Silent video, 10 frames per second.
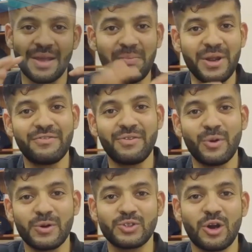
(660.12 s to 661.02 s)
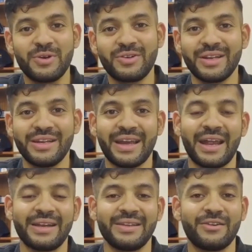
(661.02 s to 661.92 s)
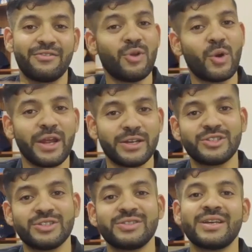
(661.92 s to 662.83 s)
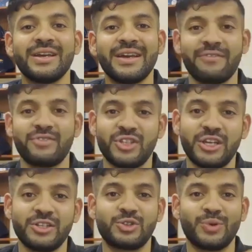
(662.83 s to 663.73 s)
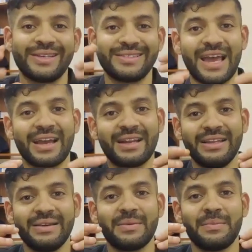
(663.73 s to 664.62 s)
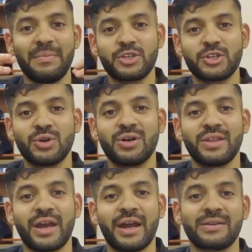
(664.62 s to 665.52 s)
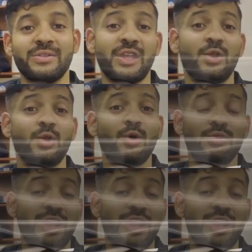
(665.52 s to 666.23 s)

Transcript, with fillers: mid-floor geometry and their floor edges have changed to exactly make sure that their no their